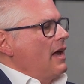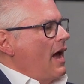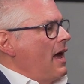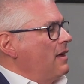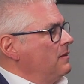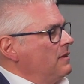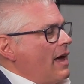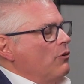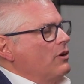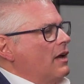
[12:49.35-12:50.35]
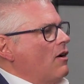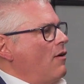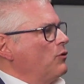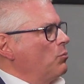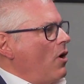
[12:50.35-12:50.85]
And that'll kick
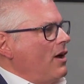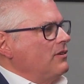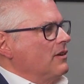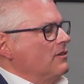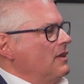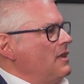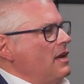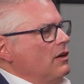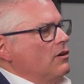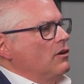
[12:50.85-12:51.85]
off the process. And then it